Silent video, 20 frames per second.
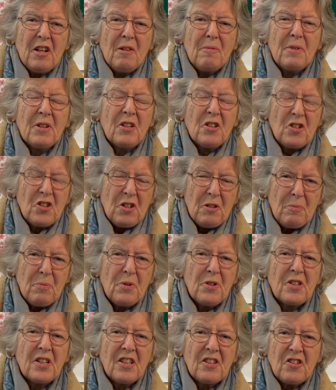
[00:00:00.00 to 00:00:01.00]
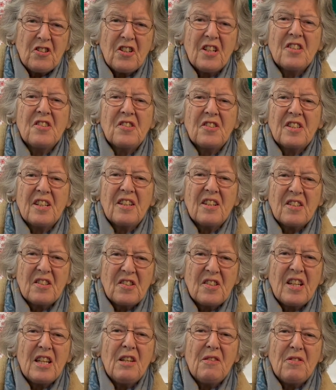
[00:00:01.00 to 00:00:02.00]
because she'd put her trust in the
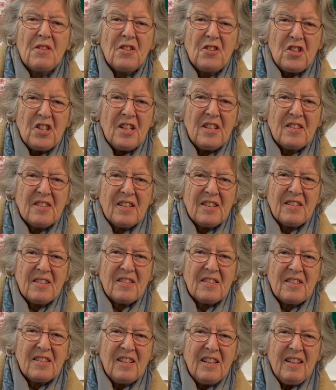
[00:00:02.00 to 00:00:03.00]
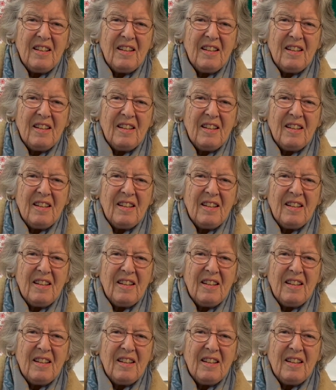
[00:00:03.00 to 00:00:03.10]
Savior Jesus.